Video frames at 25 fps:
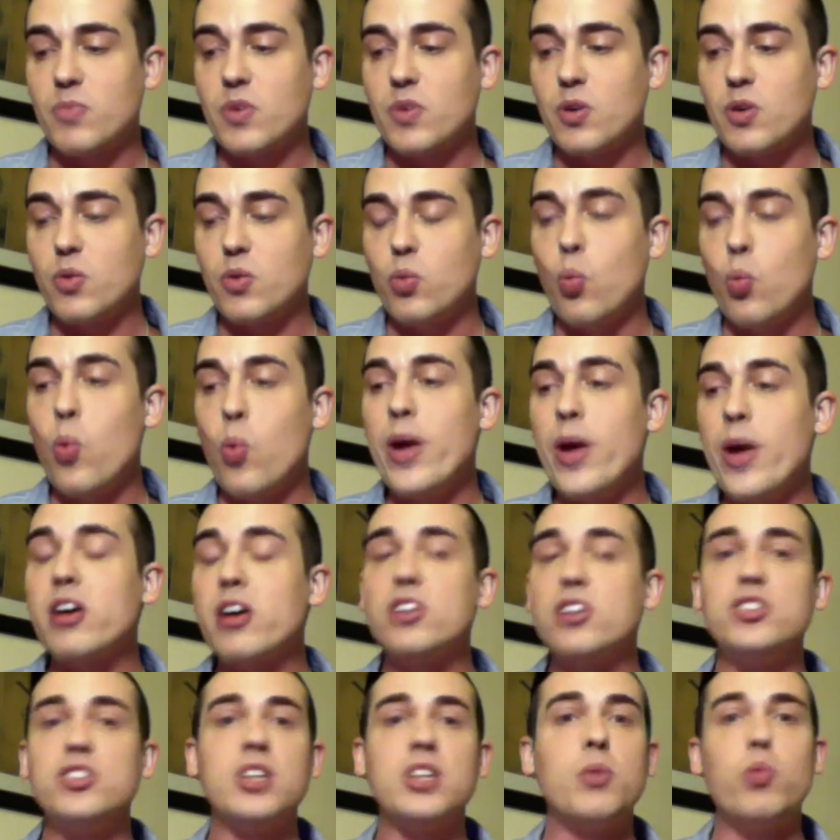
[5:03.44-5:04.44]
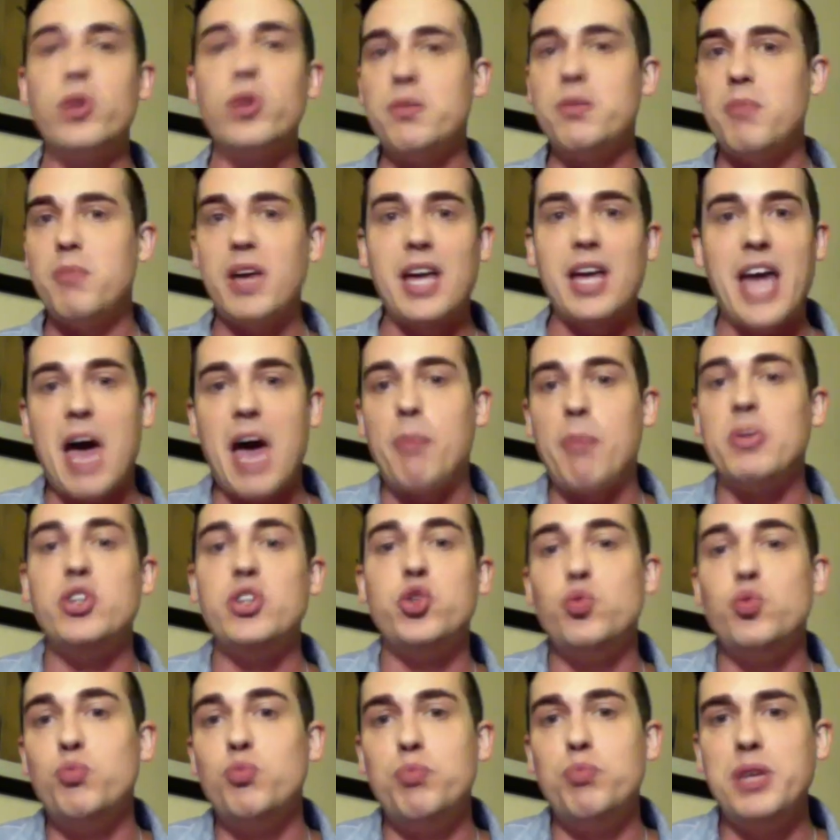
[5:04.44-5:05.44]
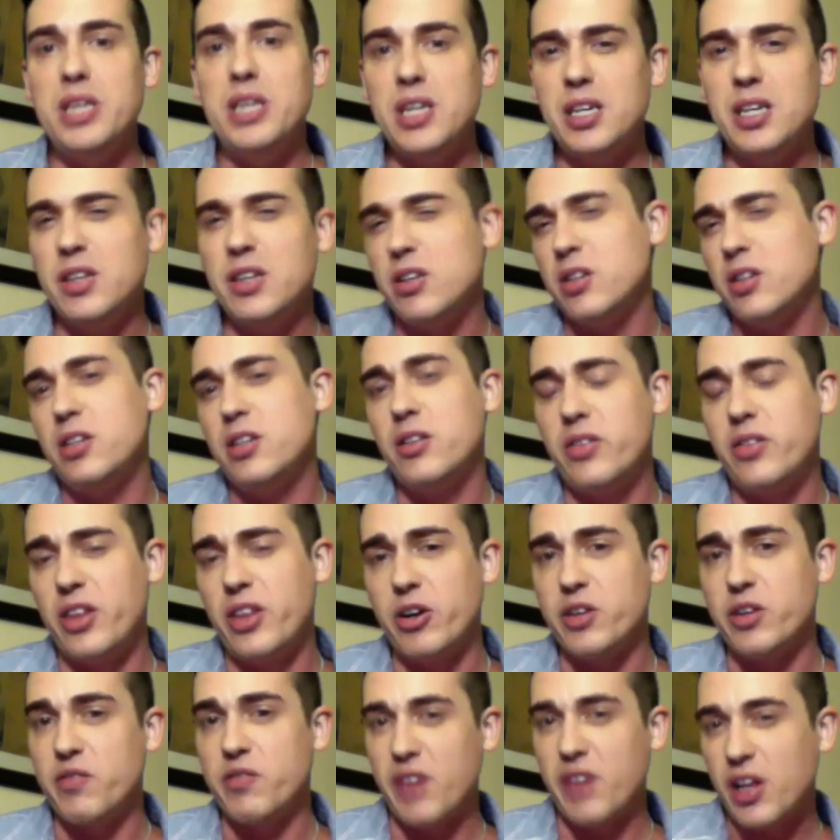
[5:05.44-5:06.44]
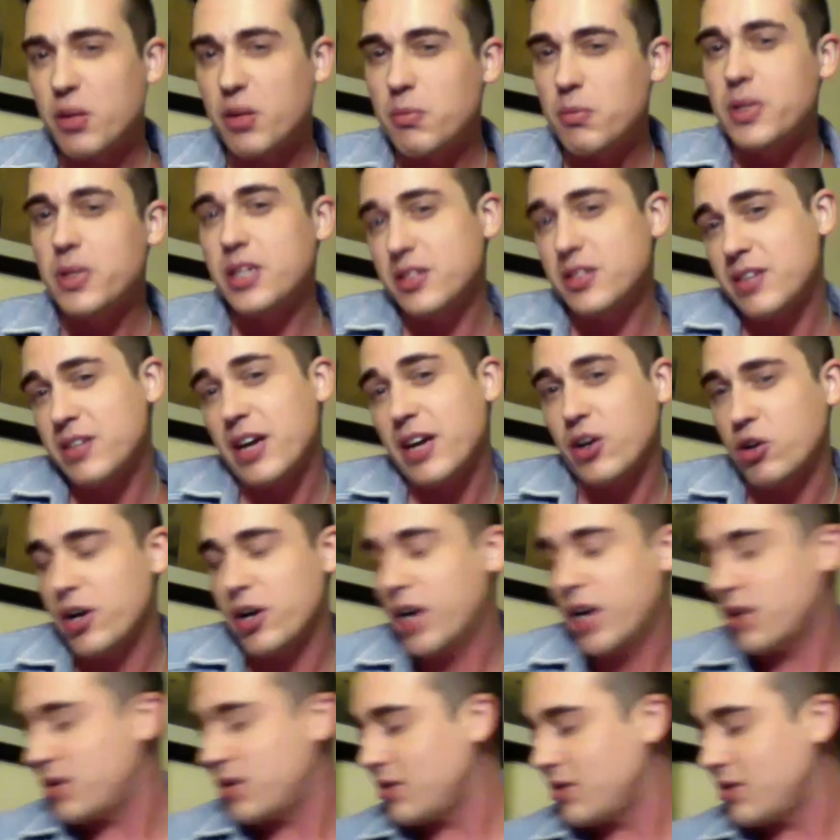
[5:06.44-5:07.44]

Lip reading: where someone may happen to be in their development. Is that correct?